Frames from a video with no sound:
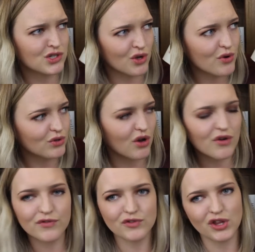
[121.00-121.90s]
so
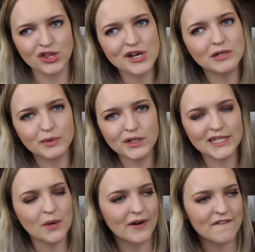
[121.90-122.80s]
long for the third
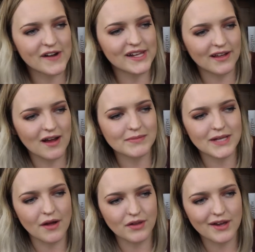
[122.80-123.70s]
book that when it finally
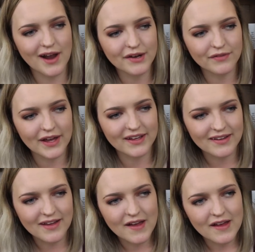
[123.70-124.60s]
comes out, you kind of, like,
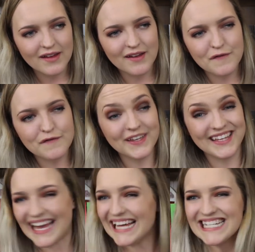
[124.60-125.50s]

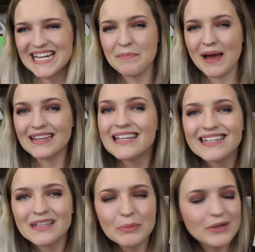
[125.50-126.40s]
forget about the
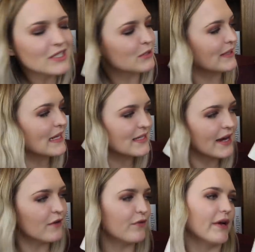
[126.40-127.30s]
other books? Well, that's
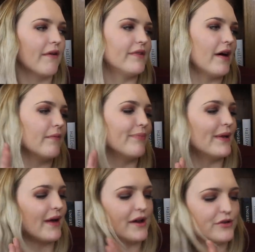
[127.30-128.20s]
kind of what I've done,
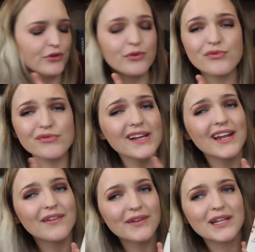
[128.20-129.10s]
but I do
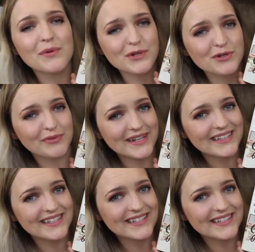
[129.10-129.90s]
really, really want to read